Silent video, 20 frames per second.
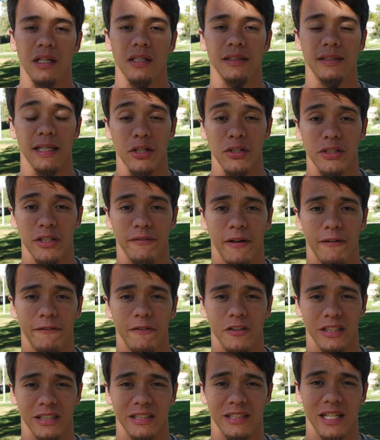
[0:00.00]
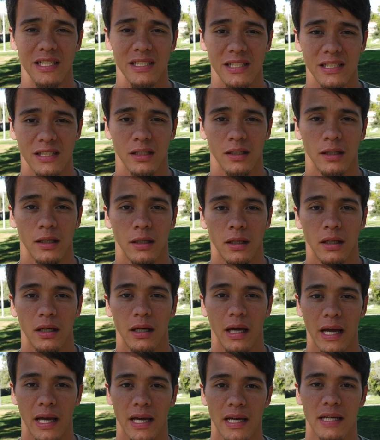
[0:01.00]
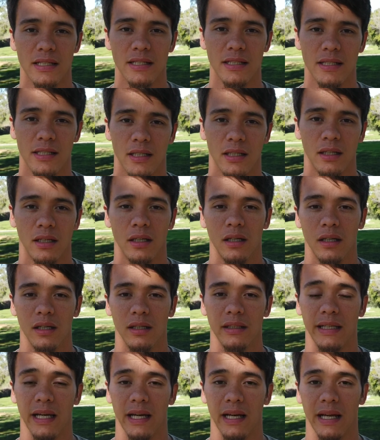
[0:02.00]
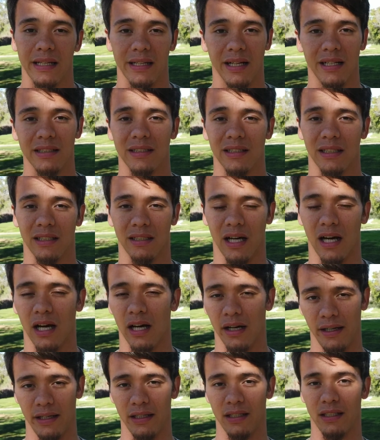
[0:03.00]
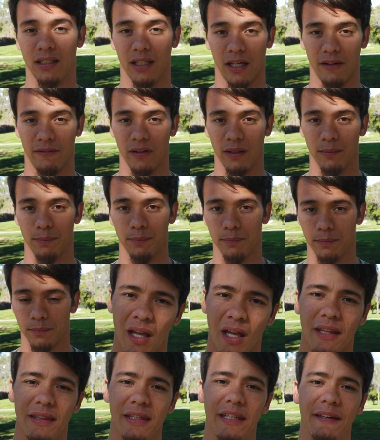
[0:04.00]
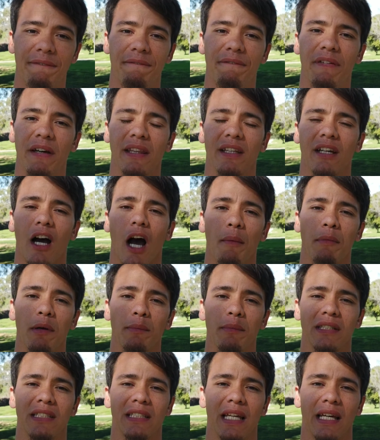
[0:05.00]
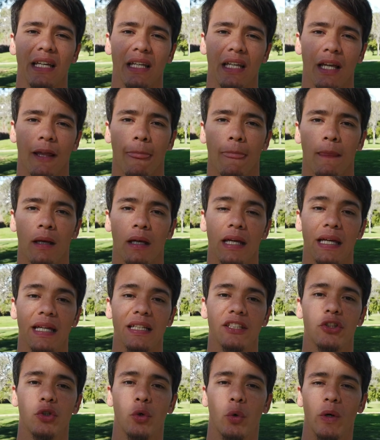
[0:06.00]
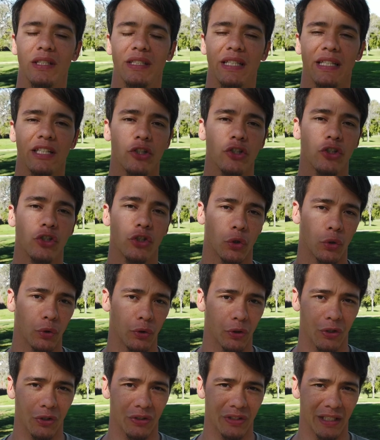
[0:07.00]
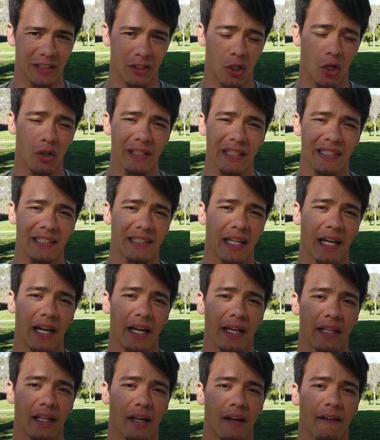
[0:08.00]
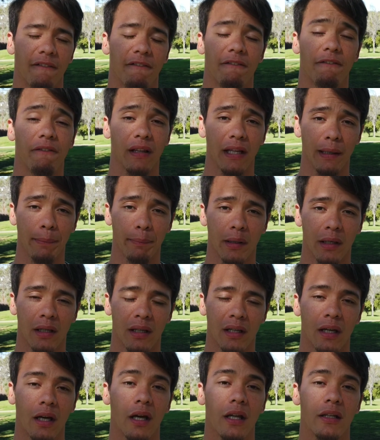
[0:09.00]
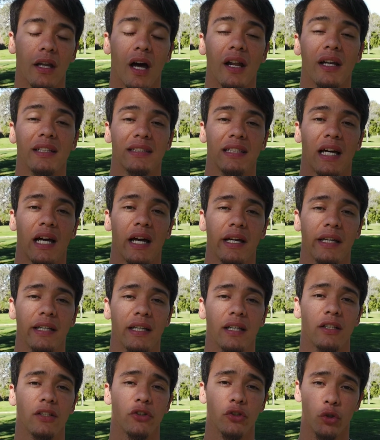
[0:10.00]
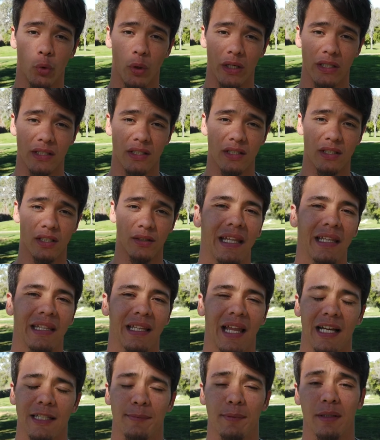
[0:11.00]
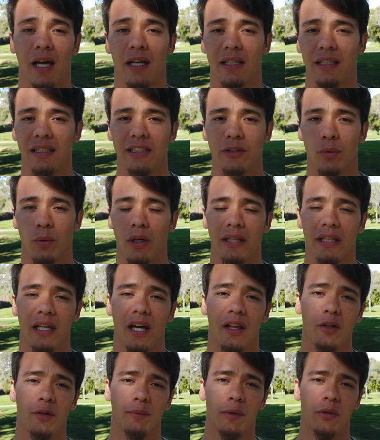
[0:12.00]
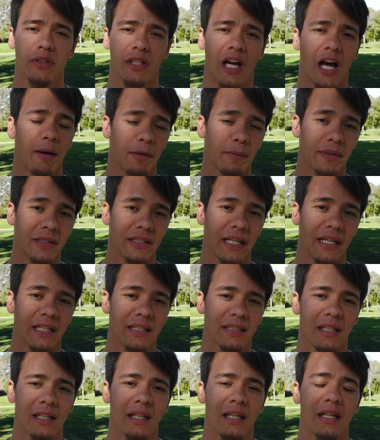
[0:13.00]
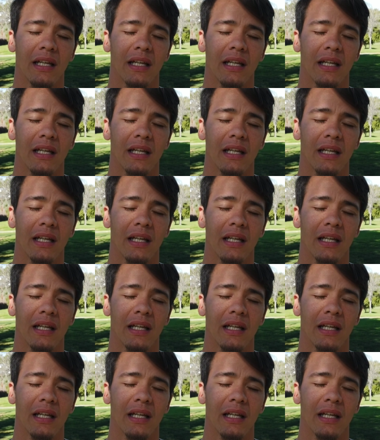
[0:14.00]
set yourself up for success and get a nice and high side flip. The fifth common mistake is twisting your shoulders. It's called a side flip, not a side twist. And last but not least, one of the other most common mistakes